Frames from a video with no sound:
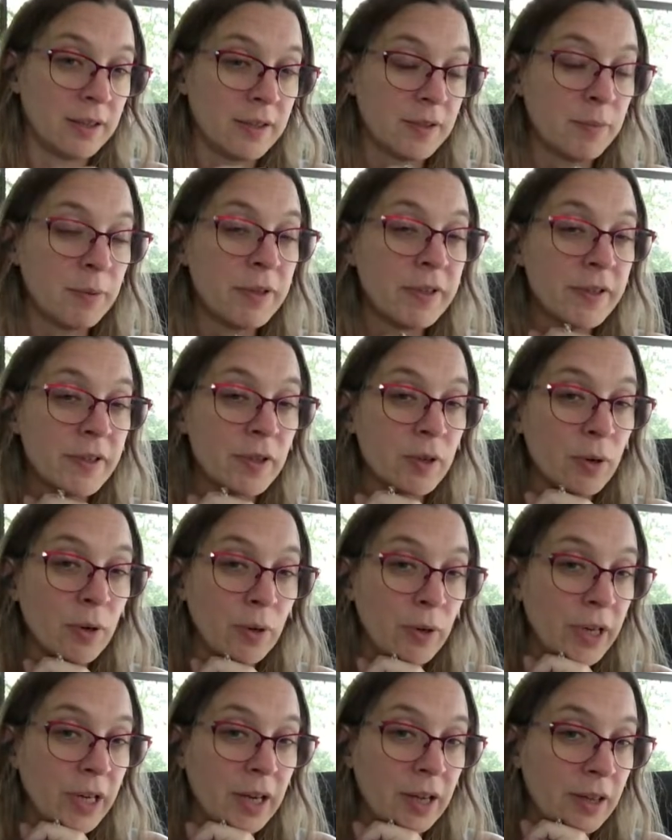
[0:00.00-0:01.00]
It's been
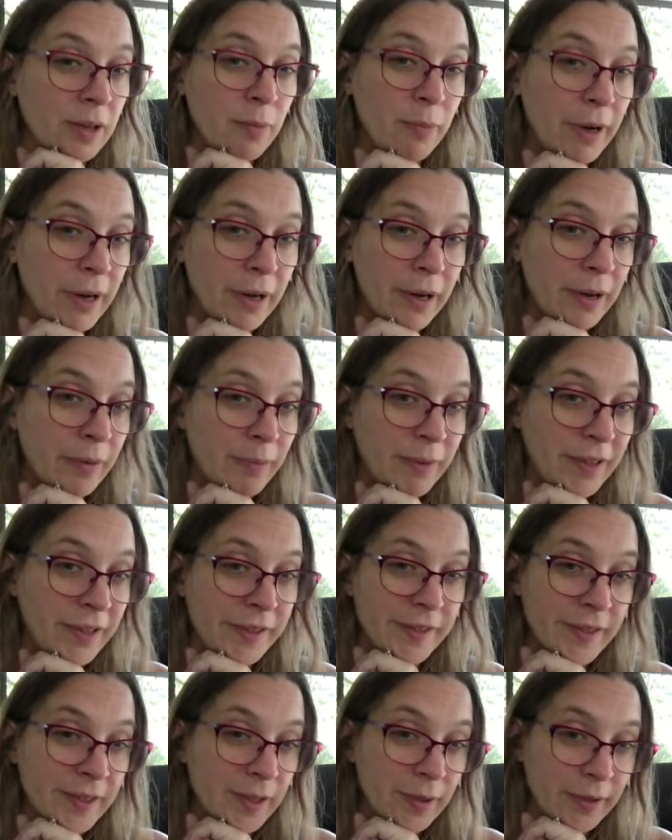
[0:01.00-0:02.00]
scrolling on the bottom of the
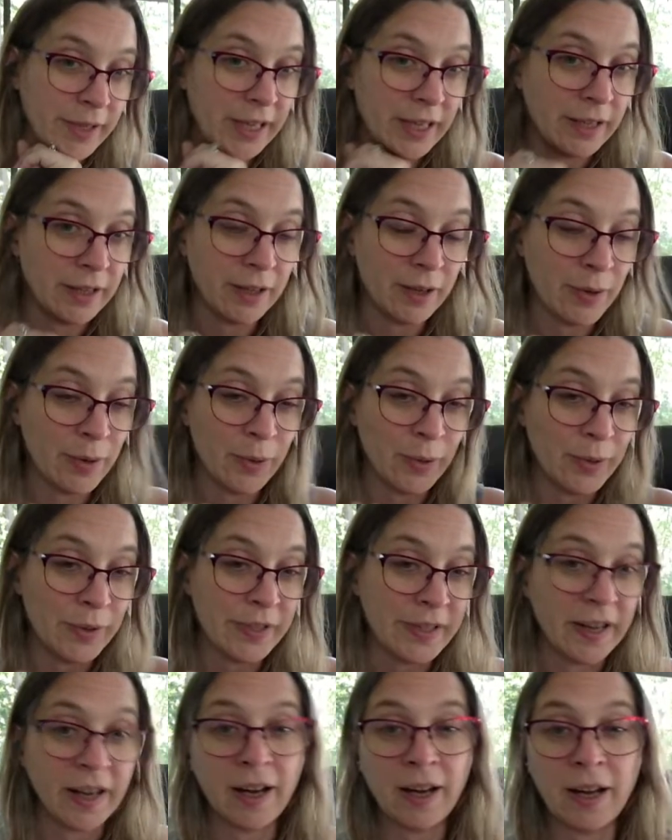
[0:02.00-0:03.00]
screen the whole
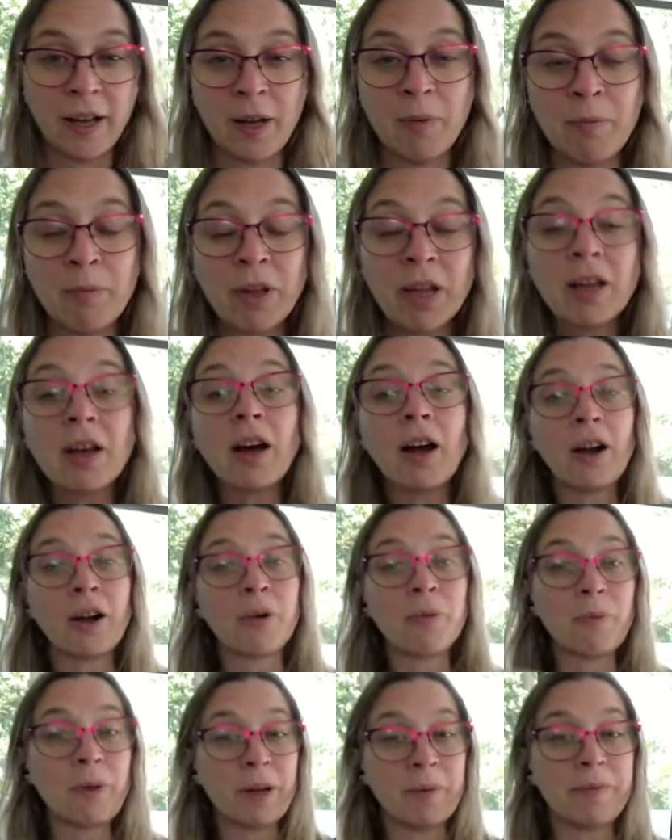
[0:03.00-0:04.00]
time.
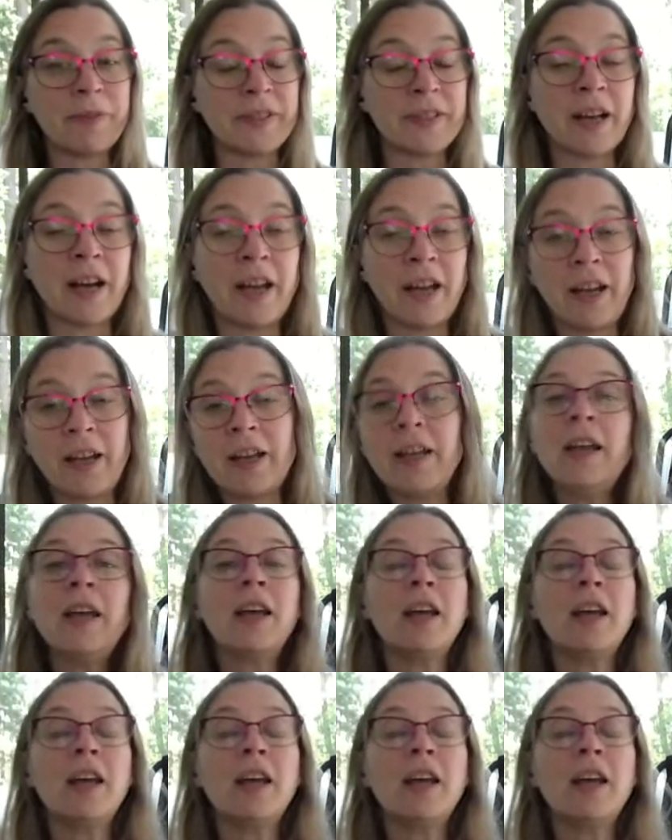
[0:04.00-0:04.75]
Our website,